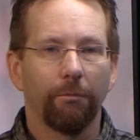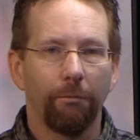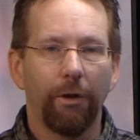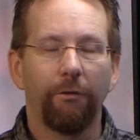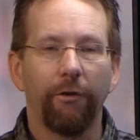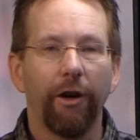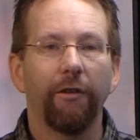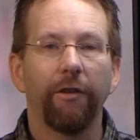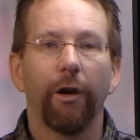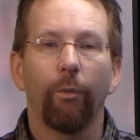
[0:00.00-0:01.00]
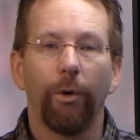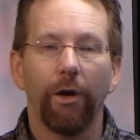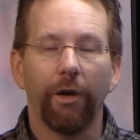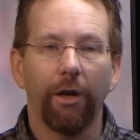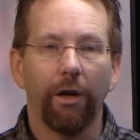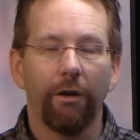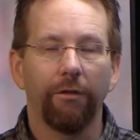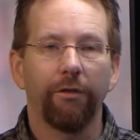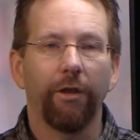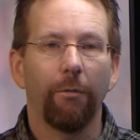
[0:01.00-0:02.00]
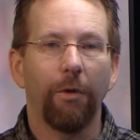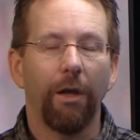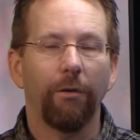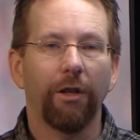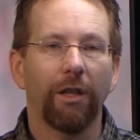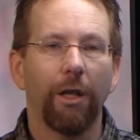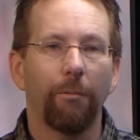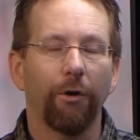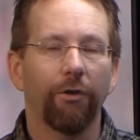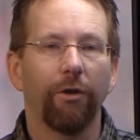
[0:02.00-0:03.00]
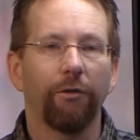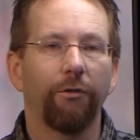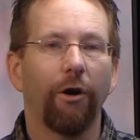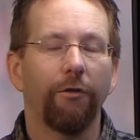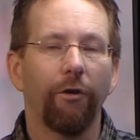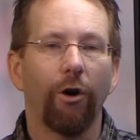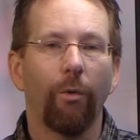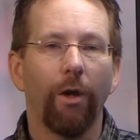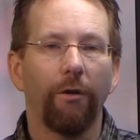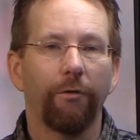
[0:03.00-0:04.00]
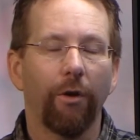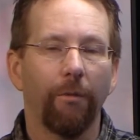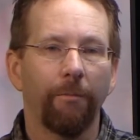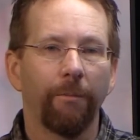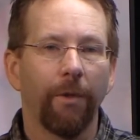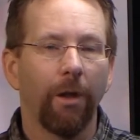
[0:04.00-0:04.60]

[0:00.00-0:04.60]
be very very weary of and be able to keep ourselves far far away from